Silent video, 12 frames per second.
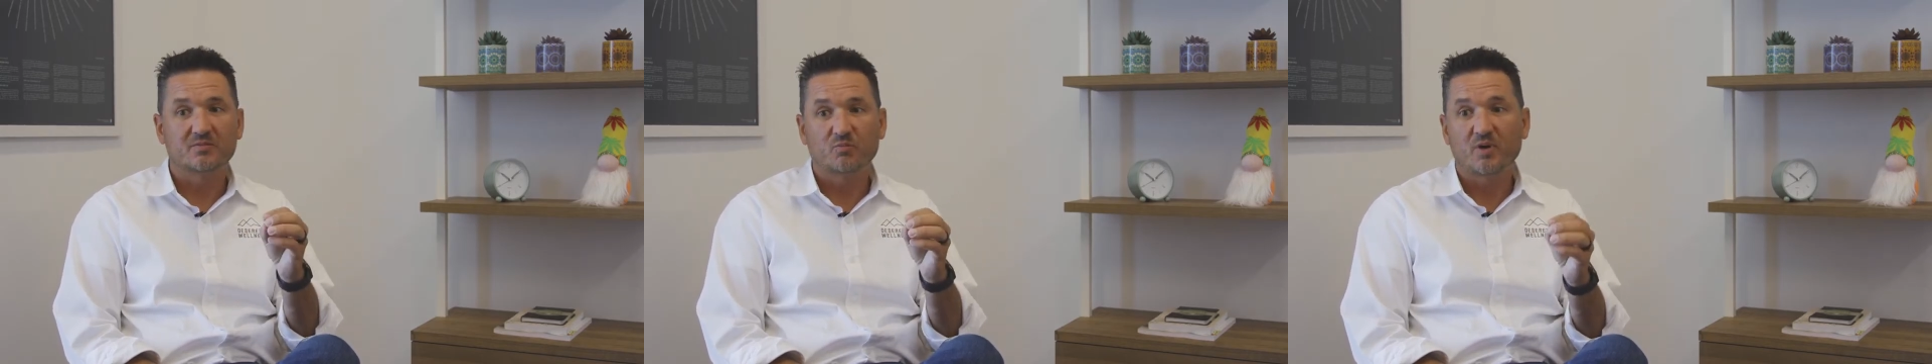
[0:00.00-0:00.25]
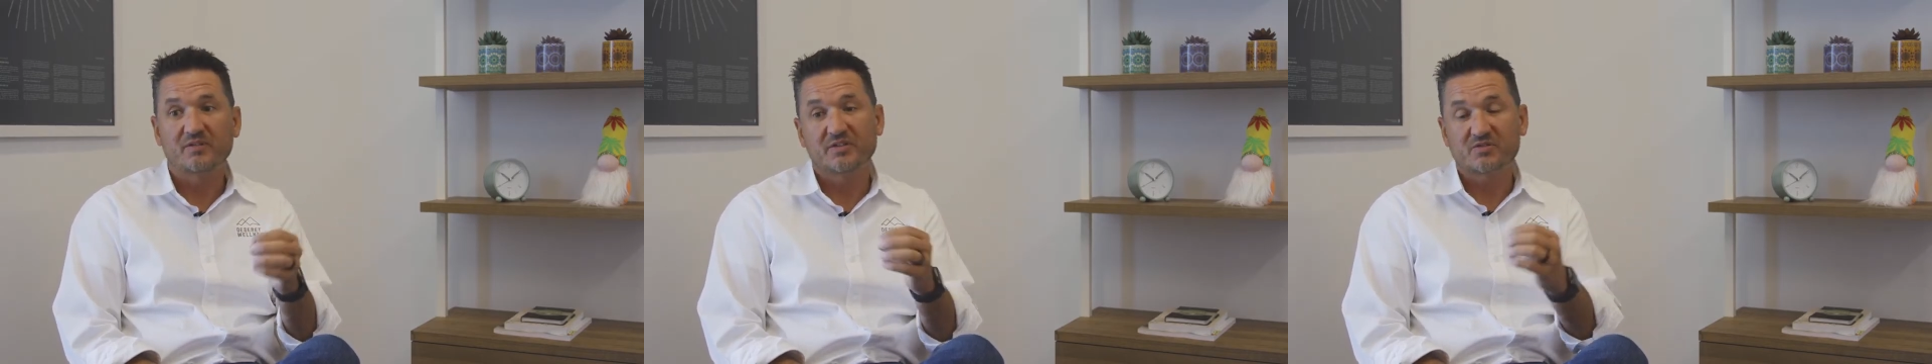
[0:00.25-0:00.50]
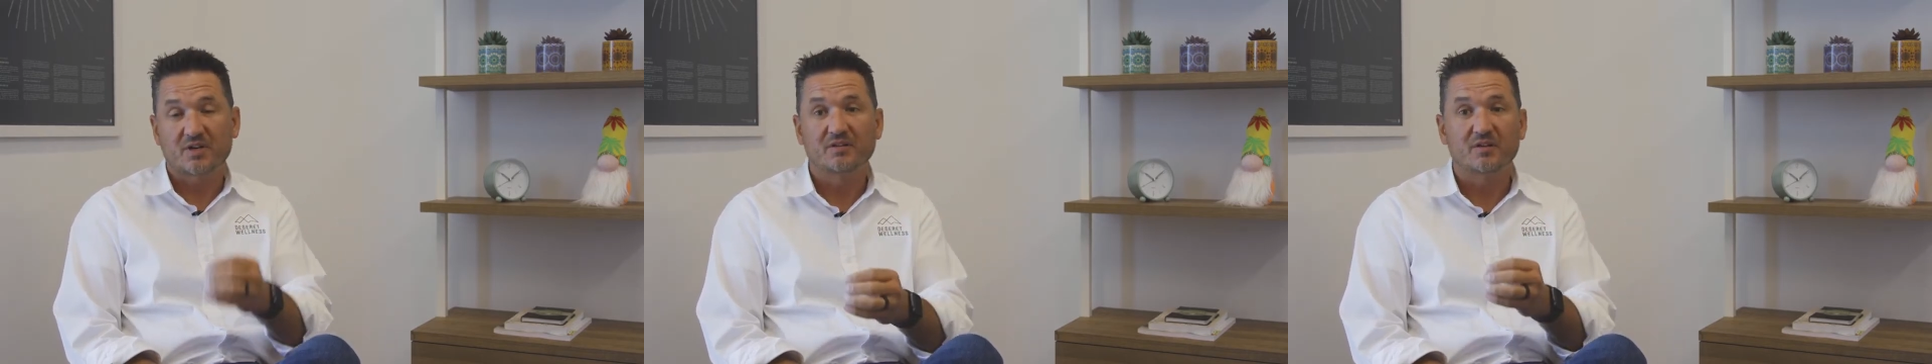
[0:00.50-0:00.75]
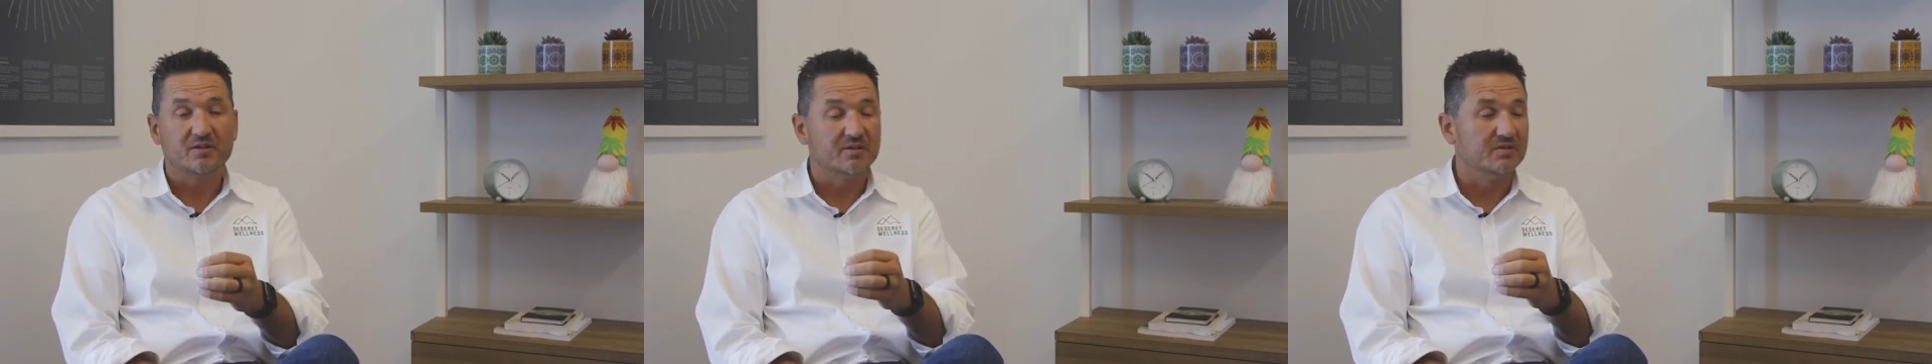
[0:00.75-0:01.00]
One, the strain that
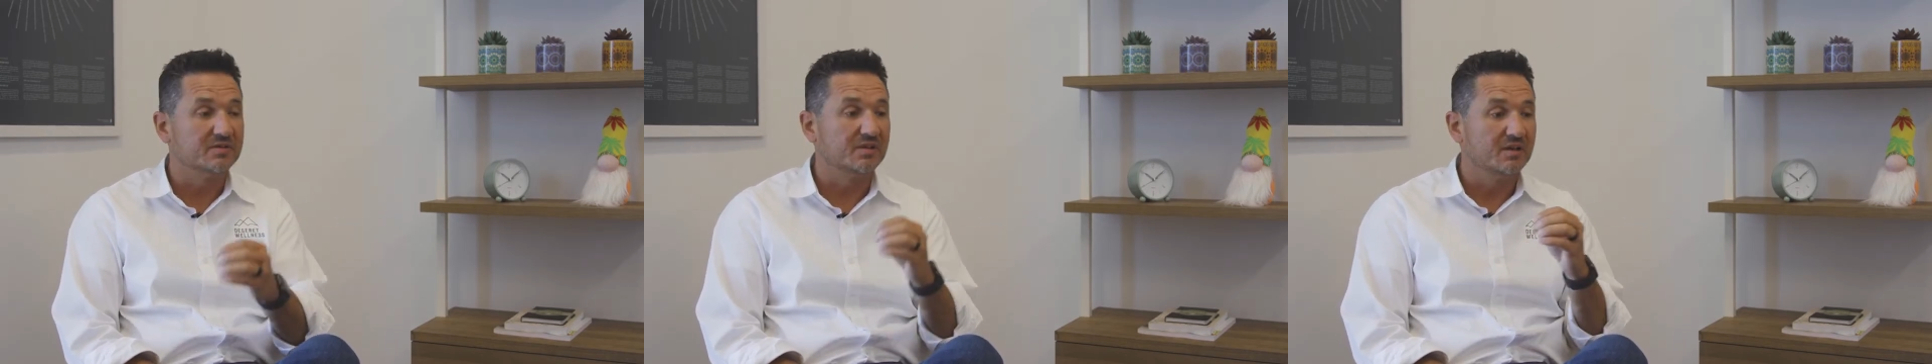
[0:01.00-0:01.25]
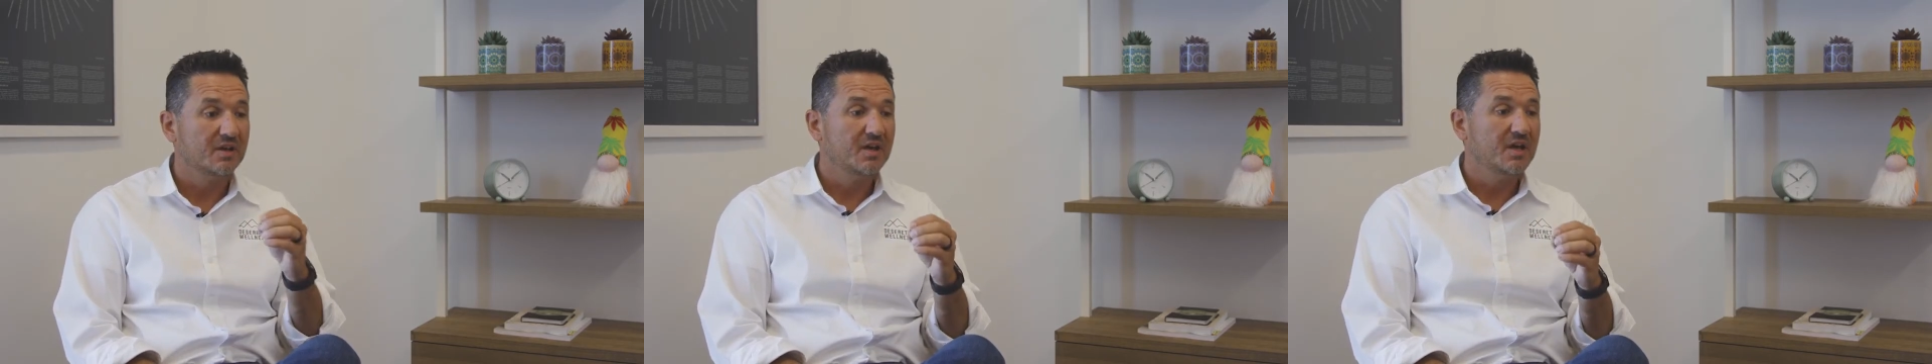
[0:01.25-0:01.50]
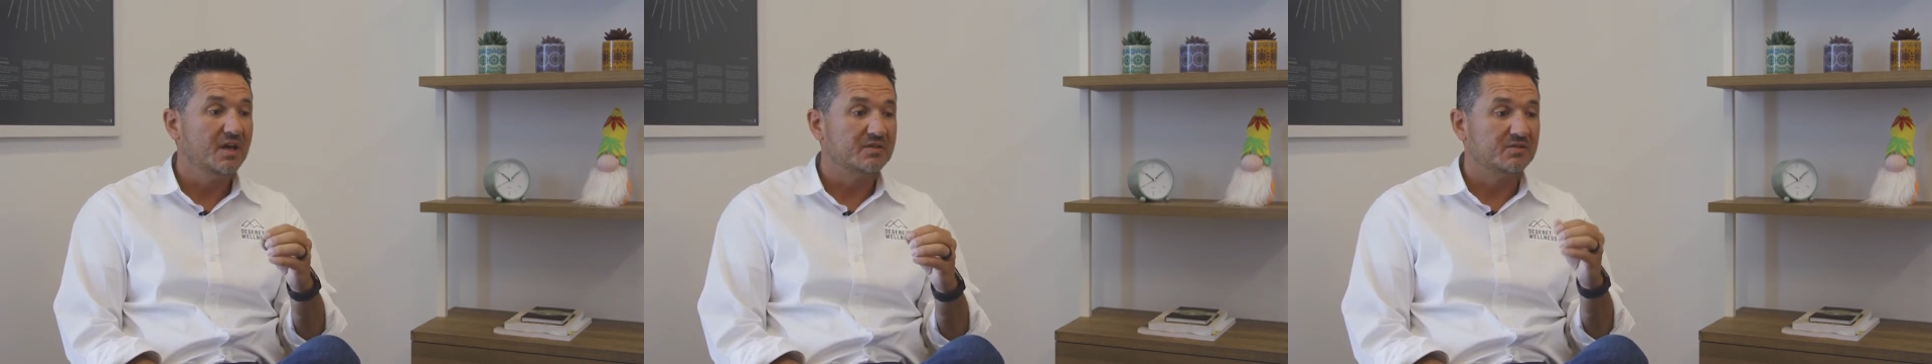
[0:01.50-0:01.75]
they're using, and